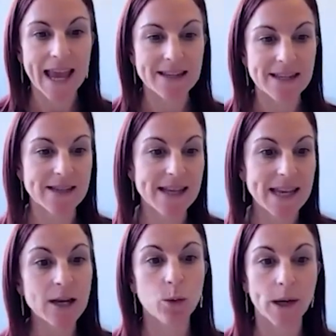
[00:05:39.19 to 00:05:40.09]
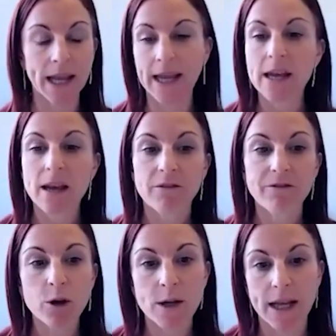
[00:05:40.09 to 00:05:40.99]
access equity
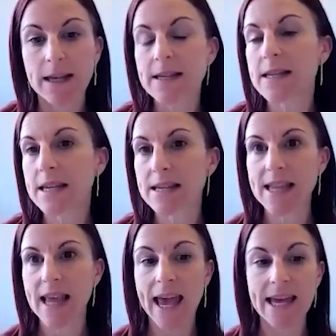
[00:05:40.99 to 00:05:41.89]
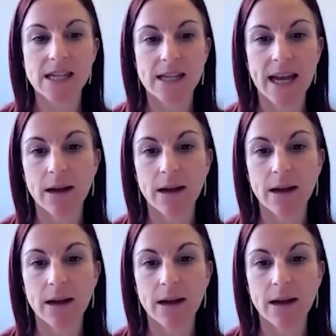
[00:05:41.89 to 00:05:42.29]
focus is that